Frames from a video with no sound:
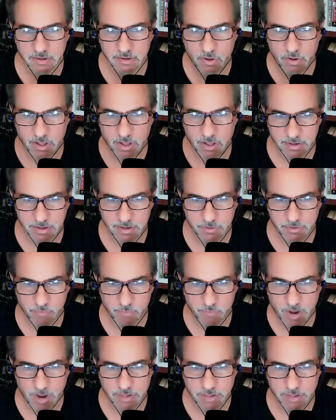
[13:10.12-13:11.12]
on
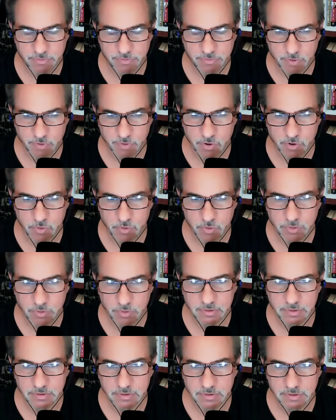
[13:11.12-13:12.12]
right through
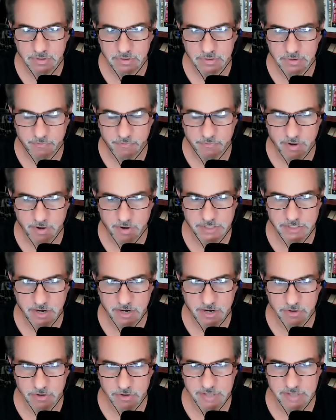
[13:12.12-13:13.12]
the
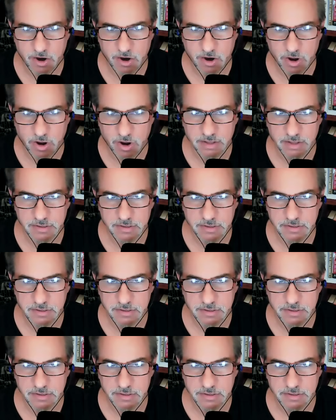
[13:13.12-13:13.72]
Frontiers era.